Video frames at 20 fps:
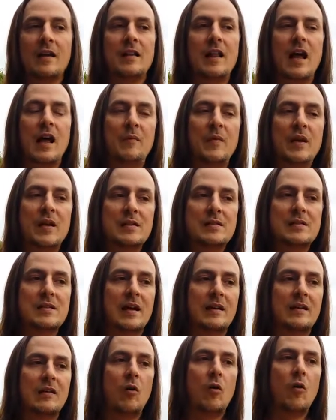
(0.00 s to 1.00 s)
That means
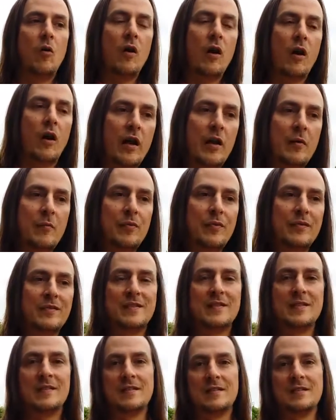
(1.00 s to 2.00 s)
that all our
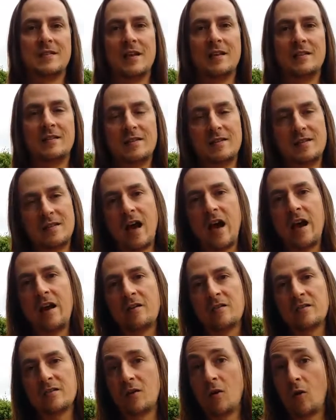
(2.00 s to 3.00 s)
impulses and
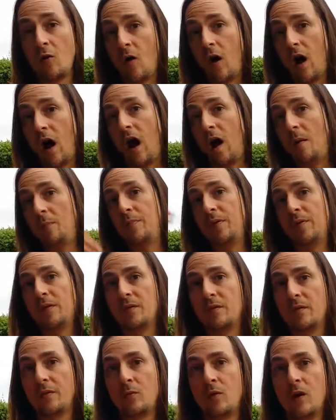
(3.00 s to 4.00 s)
desires go up
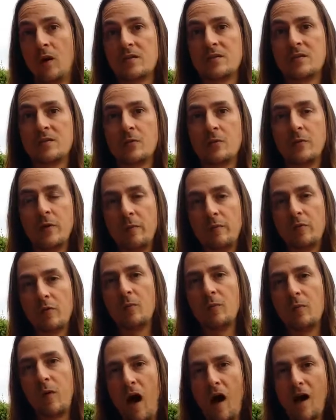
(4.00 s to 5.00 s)
through our
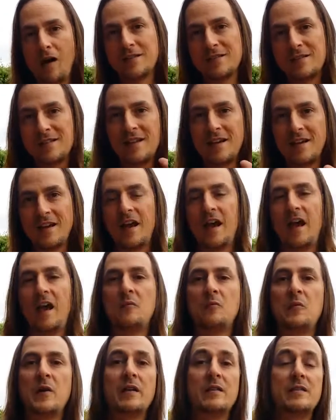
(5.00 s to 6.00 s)
cerebral box
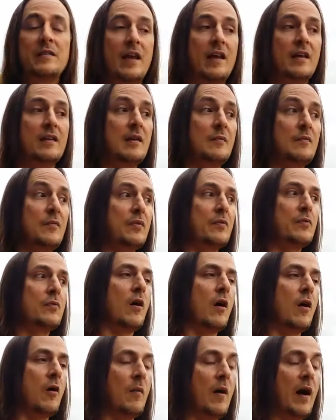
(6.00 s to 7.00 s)
and we take them through
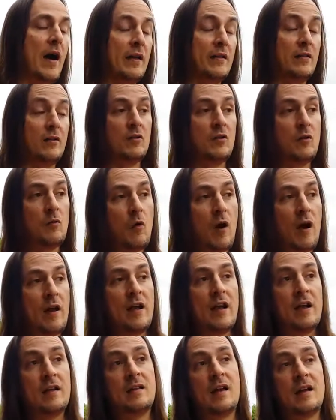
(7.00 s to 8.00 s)
our mind. On the one
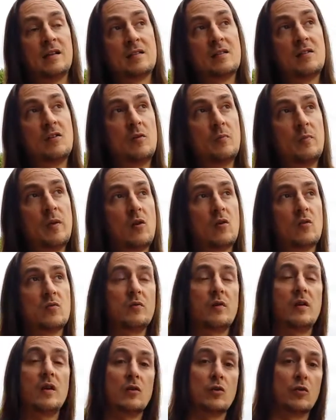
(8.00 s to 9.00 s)
hand, that's good because
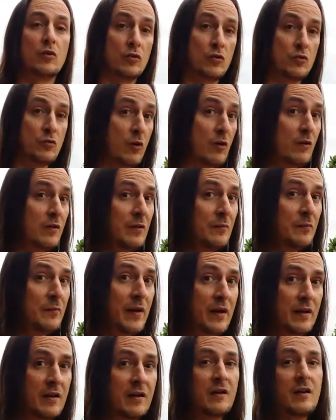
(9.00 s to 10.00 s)
we can control them
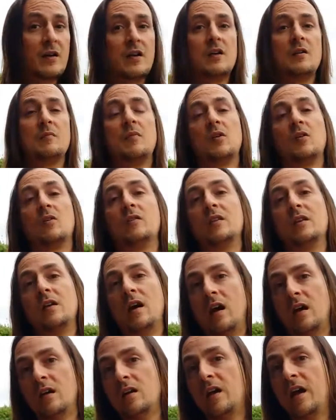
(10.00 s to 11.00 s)
better, but on the
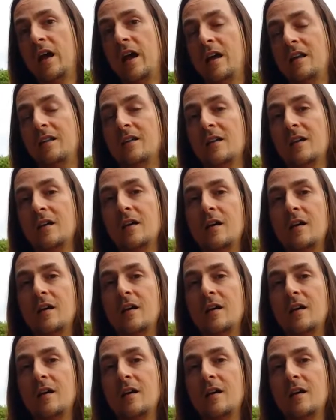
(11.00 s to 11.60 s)
other hand,